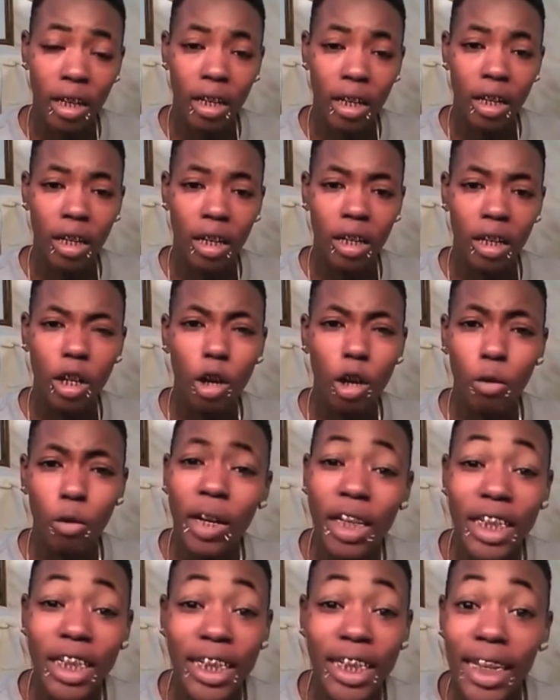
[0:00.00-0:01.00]
no real
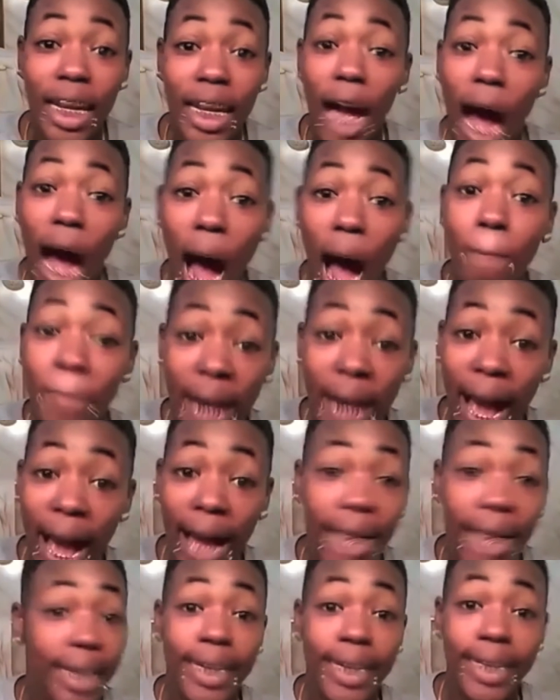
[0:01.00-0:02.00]
shit, I'm
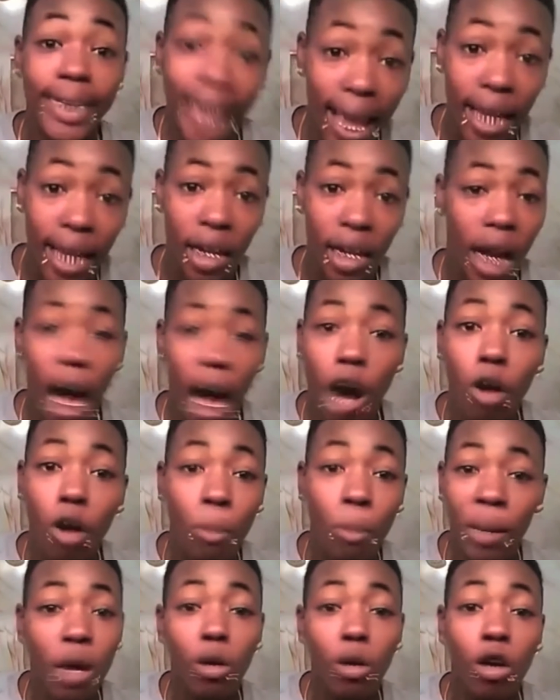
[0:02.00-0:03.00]
not gay, I don't be on
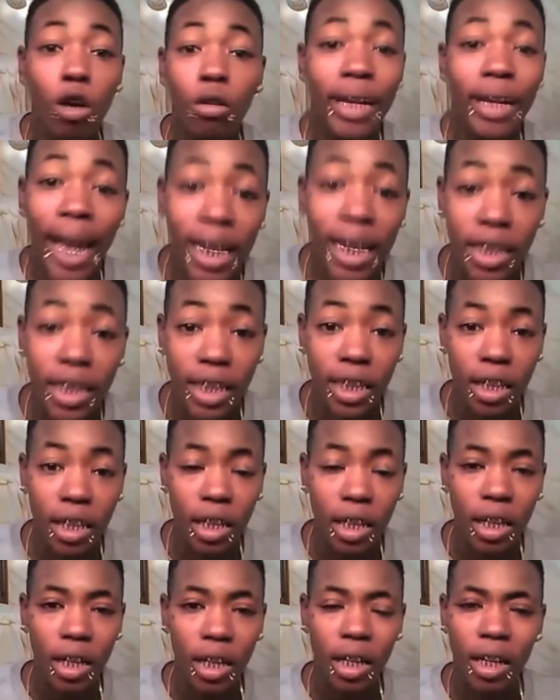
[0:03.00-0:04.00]
no gay shit,
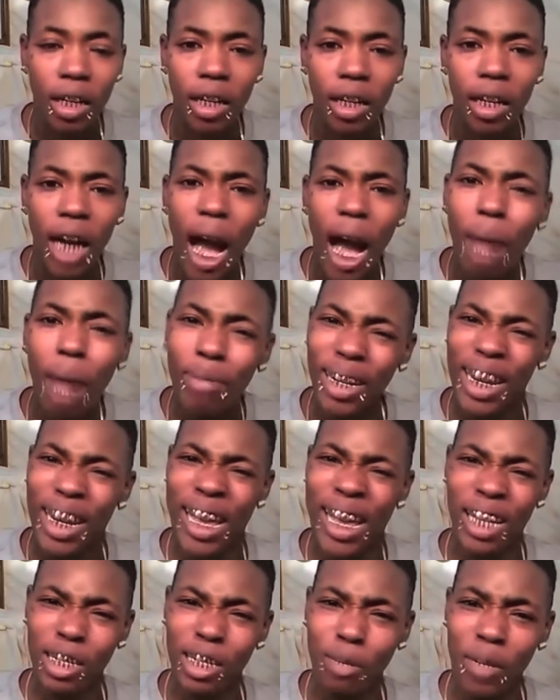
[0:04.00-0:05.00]
I'm a
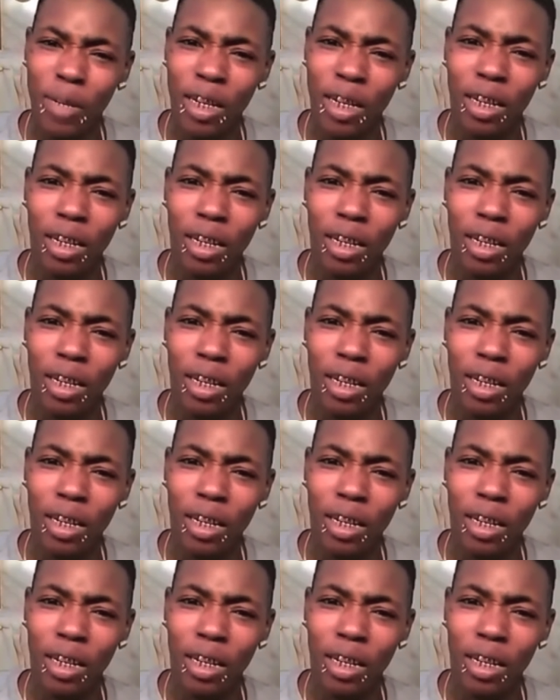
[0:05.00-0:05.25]
lesbian.